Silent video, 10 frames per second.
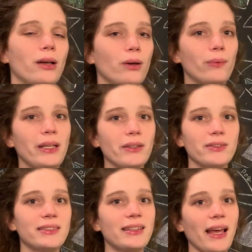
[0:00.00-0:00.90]
We
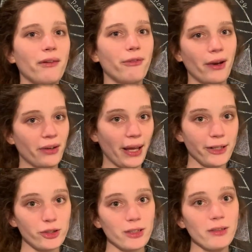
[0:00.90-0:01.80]
used a
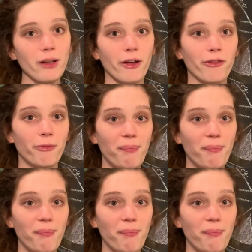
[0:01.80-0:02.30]
variation of